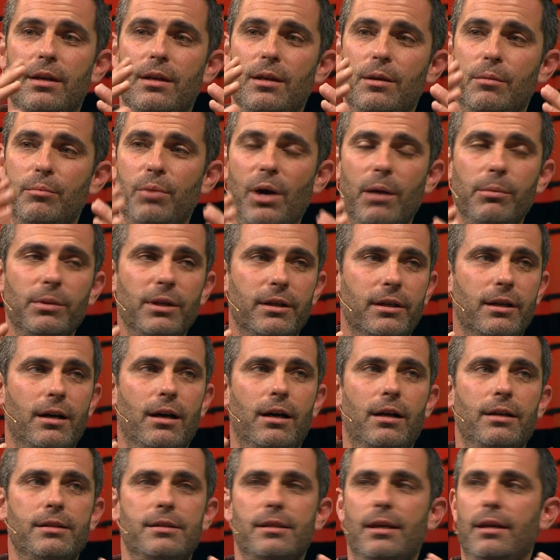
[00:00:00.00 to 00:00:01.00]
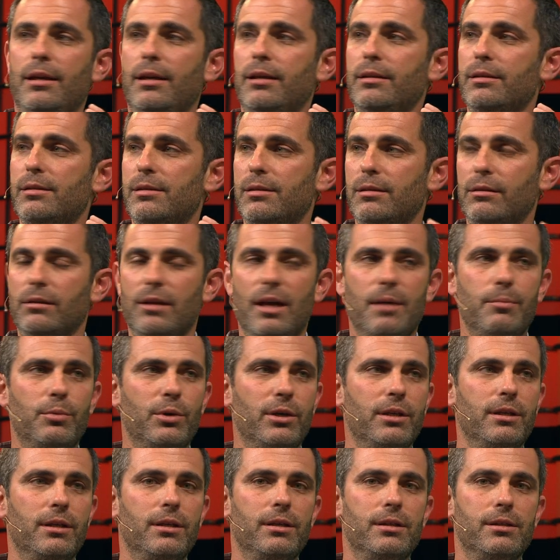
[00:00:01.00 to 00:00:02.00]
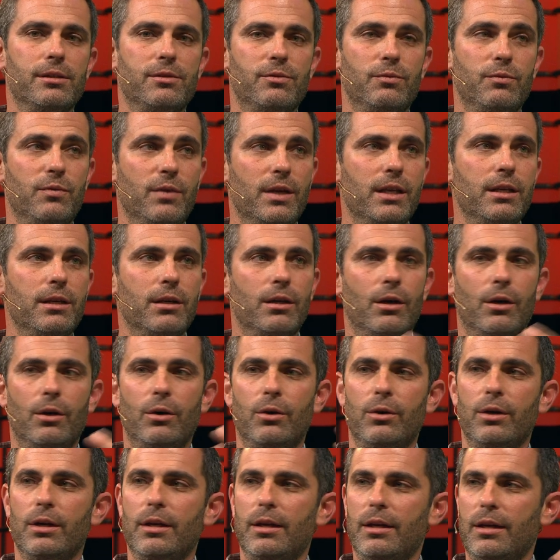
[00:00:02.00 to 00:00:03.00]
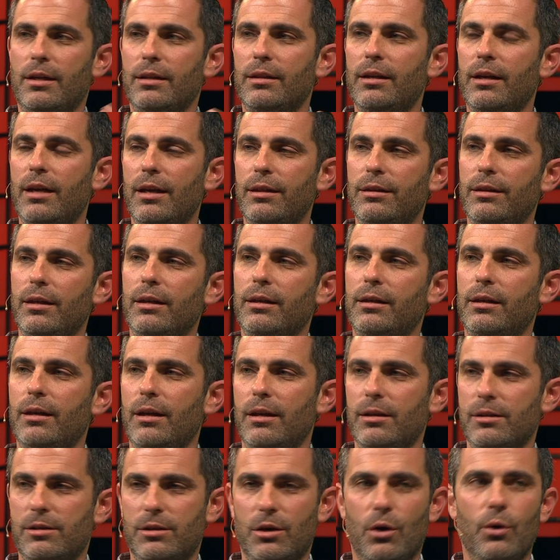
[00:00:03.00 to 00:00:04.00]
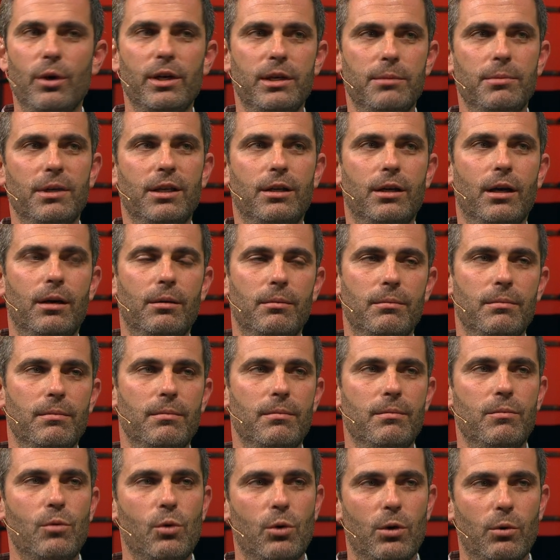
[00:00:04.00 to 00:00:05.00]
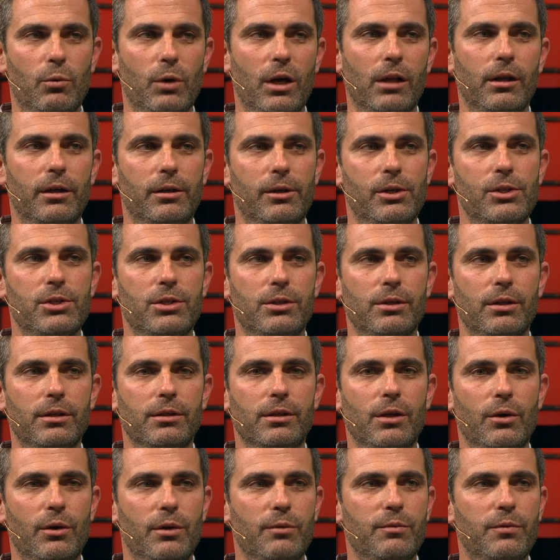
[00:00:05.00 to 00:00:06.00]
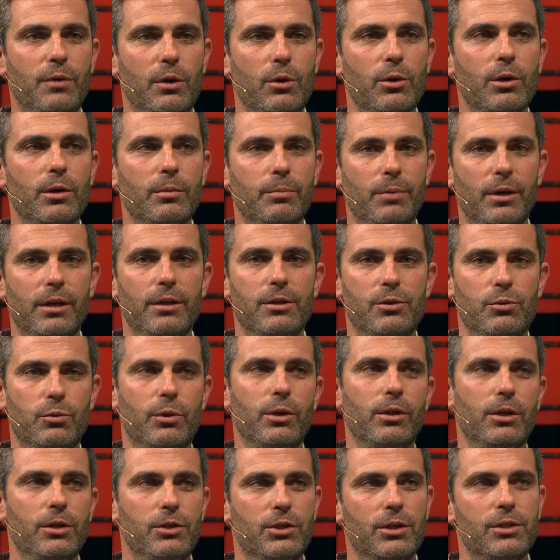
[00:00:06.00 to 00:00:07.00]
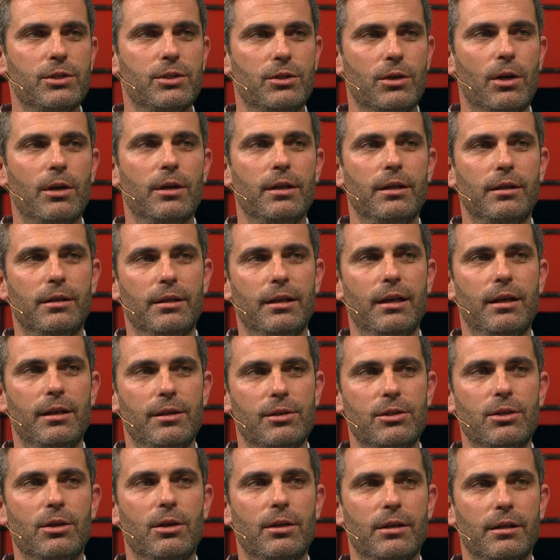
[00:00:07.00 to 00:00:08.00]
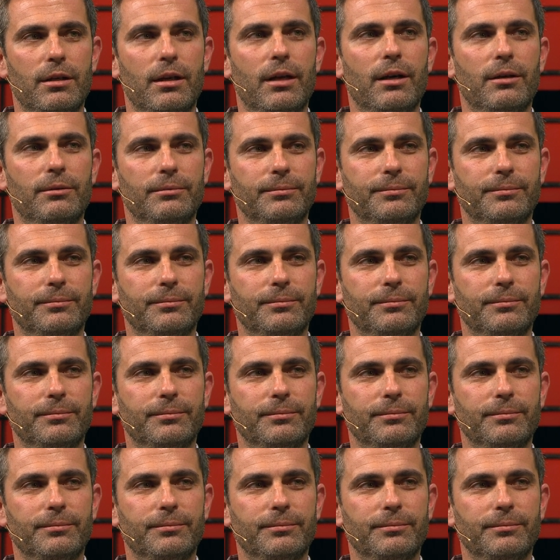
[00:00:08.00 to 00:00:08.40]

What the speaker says: public content, celebrities, video, that I think is going to become more well understood going forward, but is really just getting started now.